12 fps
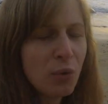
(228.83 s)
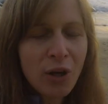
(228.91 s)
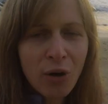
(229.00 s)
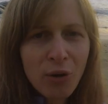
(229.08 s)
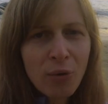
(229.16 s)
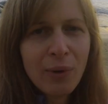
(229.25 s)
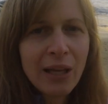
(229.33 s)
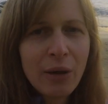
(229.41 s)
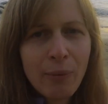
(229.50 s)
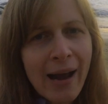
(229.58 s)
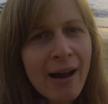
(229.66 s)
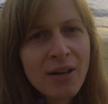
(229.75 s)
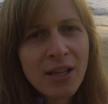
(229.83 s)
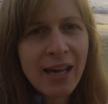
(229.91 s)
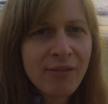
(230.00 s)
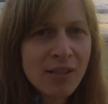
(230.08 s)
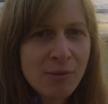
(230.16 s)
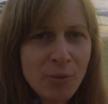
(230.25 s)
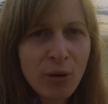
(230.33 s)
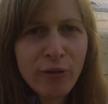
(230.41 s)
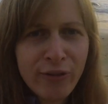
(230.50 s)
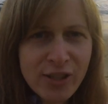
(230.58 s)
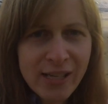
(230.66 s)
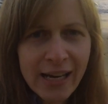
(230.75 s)
you know, they're really round and they have these
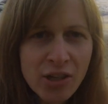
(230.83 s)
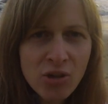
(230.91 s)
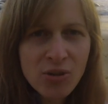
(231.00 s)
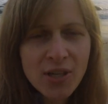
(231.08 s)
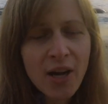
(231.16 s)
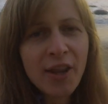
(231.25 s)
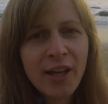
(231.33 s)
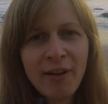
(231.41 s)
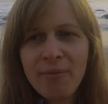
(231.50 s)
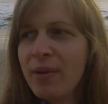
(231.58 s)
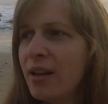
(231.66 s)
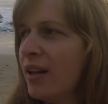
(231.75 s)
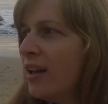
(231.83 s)
beautiful textures on them.